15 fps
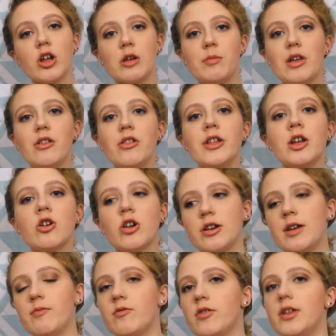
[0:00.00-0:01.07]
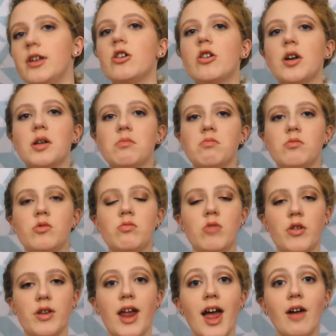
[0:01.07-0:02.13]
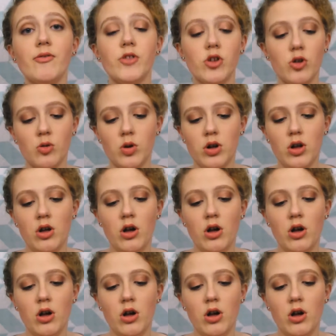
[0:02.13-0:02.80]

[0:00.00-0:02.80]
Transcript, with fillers: it can be clear, it can have glitter, it doesn't have to.